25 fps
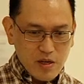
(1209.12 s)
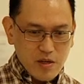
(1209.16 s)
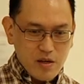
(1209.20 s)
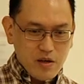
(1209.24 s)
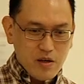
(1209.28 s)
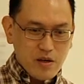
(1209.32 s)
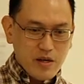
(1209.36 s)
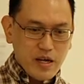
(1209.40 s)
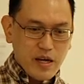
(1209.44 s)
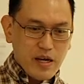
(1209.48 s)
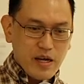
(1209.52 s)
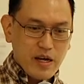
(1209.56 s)

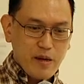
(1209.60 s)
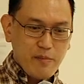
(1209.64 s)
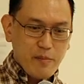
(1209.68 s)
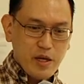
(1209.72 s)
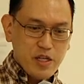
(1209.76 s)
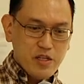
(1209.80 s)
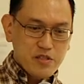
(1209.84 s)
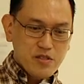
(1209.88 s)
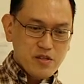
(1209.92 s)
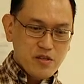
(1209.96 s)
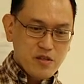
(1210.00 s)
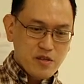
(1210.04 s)
Okay,
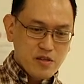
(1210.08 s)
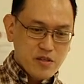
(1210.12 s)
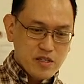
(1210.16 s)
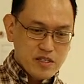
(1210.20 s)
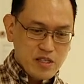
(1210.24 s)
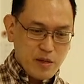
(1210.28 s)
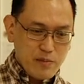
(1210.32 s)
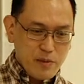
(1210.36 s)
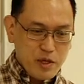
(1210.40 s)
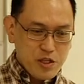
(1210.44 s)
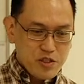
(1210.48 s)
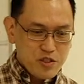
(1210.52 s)
as
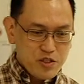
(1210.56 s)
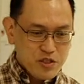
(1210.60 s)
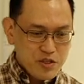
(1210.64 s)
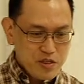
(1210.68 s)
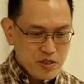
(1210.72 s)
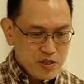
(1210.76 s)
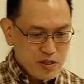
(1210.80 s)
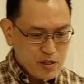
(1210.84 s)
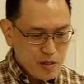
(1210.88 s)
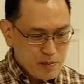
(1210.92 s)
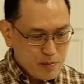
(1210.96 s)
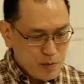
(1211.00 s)
I
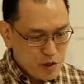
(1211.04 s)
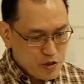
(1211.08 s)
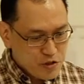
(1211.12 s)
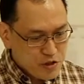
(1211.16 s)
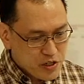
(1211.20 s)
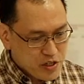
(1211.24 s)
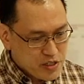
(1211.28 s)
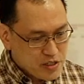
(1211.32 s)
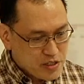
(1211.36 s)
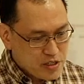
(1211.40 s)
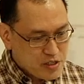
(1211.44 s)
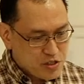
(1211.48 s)
mentioned, a
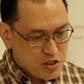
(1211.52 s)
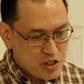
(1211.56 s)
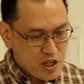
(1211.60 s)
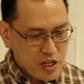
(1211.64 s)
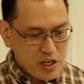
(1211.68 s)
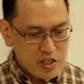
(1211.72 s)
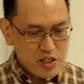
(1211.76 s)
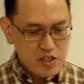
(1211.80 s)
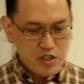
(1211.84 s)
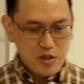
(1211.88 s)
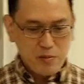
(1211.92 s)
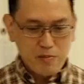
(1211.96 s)
portrait is
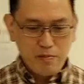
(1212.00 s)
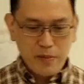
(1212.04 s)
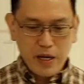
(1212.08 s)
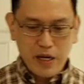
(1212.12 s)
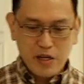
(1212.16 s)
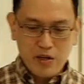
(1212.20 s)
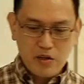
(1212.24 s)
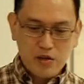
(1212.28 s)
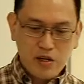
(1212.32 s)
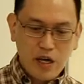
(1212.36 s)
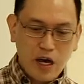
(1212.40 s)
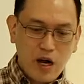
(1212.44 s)
judged in
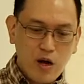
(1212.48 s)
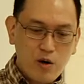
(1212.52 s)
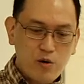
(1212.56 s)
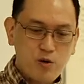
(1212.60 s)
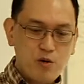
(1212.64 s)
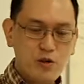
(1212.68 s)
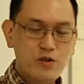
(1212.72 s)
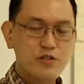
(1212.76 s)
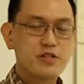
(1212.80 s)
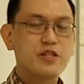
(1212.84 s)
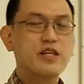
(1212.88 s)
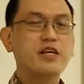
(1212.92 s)
part on how
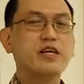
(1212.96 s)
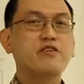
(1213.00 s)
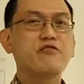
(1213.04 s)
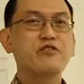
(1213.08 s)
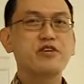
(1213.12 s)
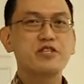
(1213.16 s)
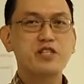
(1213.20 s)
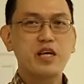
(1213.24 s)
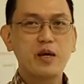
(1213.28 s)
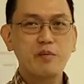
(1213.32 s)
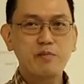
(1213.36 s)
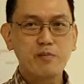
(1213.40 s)
closely it
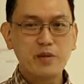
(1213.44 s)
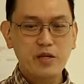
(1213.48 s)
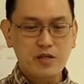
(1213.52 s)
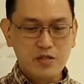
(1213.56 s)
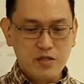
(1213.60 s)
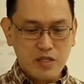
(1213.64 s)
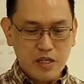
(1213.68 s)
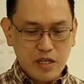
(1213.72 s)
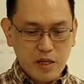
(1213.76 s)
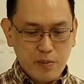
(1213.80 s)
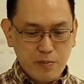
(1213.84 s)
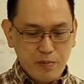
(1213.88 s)
resembles
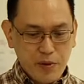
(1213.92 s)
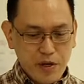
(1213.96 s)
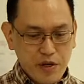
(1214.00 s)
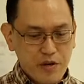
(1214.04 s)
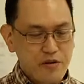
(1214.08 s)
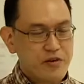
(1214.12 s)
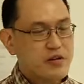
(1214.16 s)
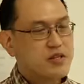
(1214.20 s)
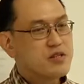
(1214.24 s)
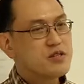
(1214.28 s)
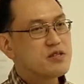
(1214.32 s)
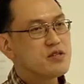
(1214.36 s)
the
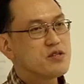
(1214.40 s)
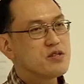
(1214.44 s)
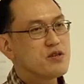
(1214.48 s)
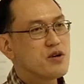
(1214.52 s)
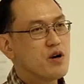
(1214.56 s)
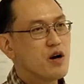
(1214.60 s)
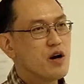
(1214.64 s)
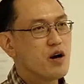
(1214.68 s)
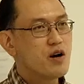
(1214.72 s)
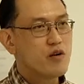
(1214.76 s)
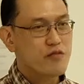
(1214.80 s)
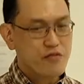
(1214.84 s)
appearance
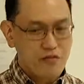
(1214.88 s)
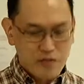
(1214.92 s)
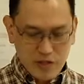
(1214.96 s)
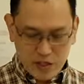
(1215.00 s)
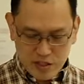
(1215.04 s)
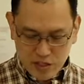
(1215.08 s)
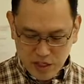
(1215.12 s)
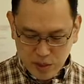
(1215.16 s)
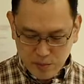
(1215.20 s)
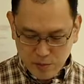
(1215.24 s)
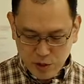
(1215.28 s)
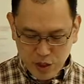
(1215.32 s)
of the
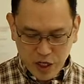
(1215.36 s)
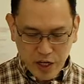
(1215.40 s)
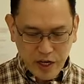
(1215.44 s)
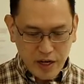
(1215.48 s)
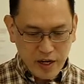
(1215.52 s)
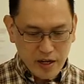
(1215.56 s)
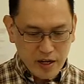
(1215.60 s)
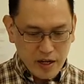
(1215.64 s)
subject.